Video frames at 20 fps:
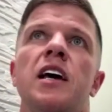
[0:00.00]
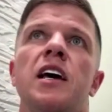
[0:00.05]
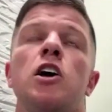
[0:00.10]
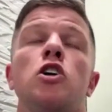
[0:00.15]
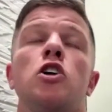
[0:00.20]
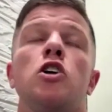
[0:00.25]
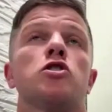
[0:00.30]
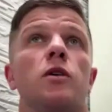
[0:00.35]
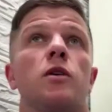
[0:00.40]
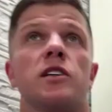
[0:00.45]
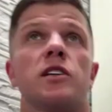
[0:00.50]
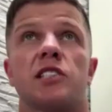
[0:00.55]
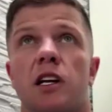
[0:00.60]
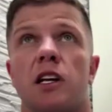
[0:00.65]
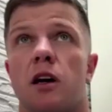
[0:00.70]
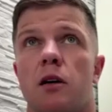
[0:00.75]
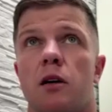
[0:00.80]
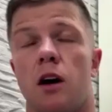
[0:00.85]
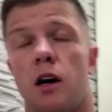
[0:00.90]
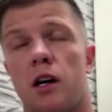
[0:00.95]
So I said
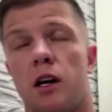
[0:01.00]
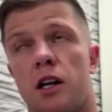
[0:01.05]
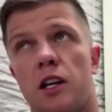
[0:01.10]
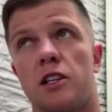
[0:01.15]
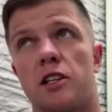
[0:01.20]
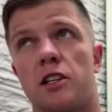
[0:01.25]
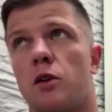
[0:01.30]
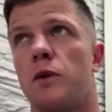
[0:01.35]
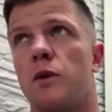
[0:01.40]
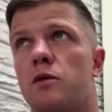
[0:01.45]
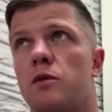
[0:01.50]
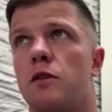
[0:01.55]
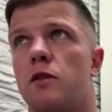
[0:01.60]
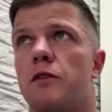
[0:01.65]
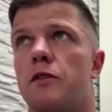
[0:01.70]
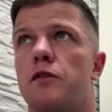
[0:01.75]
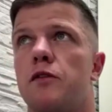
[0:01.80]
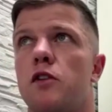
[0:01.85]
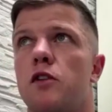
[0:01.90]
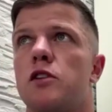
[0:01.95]
I'd like to go into a
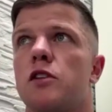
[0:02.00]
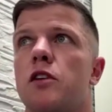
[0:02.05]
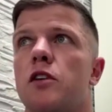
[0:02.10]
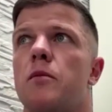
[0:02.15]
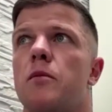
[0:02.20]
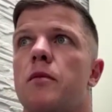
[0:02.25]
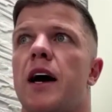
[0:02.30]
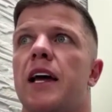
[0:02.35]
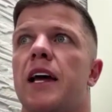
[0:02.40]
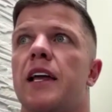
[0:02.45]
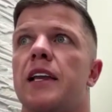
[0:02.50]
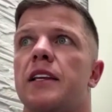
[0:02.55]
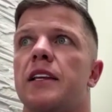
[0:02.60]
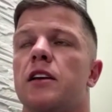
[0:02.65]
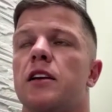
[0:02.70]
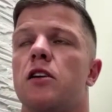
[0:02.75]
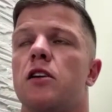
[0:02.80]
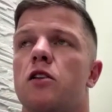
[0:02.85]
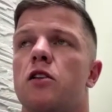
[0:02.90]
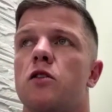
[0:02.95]
full time and
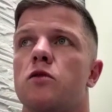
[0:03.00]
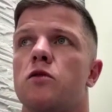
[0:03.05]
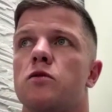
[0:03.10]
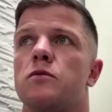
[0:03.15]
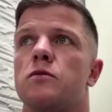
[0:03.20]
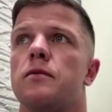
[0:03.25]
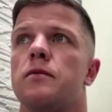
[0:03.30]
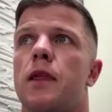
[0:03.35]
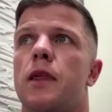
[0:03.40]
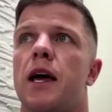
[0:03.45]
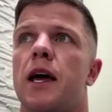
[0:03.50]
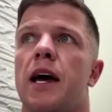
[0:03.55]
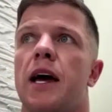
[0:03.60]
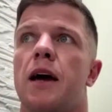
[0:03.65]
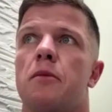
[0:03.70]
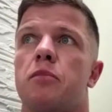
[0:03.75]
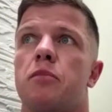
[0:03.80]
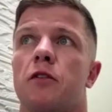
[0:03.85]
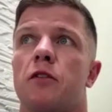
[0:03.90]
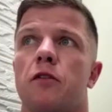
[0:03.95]

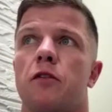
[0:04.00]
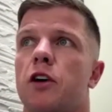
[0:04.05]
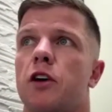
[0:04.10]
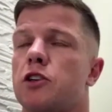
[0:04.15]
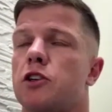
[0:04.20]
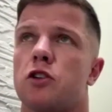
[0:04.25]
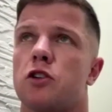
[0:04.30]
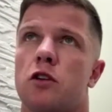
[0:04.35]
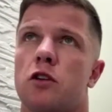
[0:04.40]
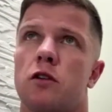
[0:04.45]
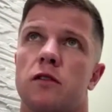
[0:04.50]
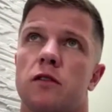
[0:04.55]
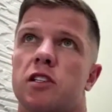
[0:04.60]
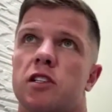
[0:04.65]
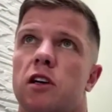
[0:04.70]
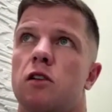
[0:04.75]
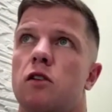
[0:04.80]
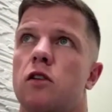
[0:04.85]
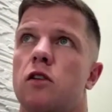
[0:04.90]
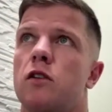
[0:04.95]
provide a service
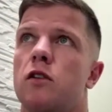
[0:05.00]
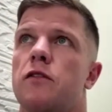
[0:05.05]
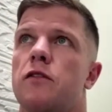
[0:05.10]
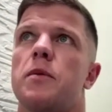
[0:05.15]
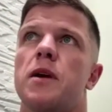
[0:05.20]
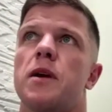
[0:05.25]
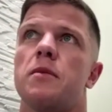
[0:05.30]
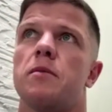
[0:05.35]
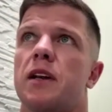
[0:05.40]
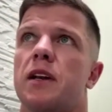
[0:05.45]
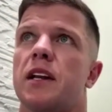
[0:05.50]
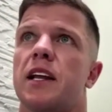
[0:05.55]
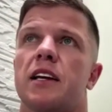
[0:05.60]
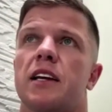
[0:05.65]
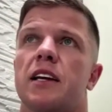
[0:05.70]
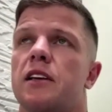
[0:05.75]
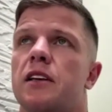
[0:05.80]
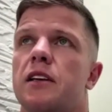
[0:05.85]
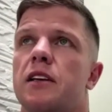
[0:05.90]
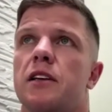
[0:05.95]
online for people that
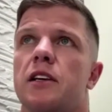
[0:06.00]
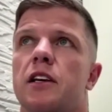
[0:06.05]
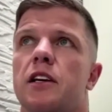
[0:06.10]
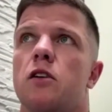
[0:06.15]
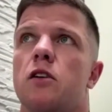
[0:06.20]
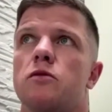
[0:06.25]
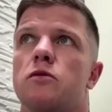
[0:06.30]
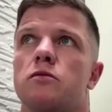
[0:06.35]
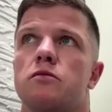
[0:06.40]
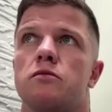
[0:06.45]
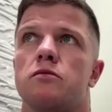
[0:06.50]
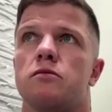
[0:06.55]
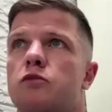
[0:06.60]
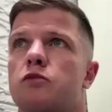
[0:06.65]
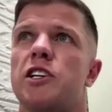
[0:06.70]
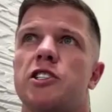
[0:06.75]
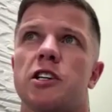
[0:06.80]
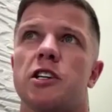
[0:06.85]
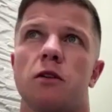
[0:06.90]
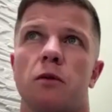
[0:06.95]
can reach
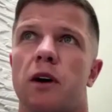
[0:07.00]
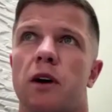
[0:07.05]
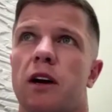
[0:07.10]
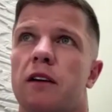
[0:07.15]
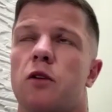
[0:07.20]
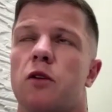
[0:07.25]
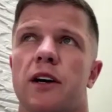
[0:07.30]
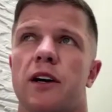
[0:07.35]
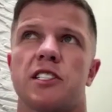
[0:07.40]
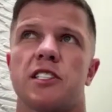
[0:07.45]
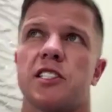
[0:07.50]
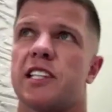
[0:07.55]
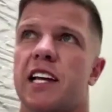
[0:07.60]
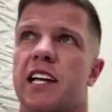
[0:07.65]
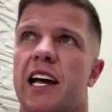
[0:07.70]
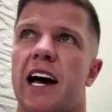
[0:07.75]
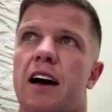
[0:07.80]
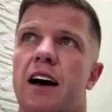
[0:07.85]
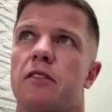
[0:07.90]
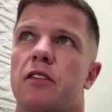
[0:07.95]
out whatever questions they
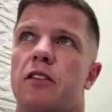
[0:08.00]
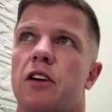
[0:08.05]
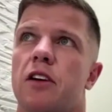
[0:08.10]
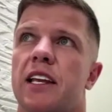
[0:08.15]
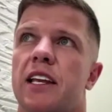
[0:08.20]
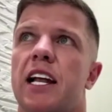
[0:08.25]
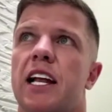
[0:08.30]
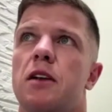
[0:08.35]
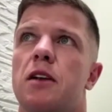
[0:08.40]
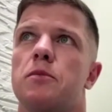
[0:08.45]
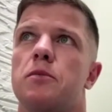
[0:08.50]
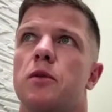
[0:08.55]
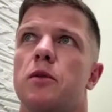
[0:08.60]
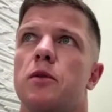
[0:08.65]
have and I can help them.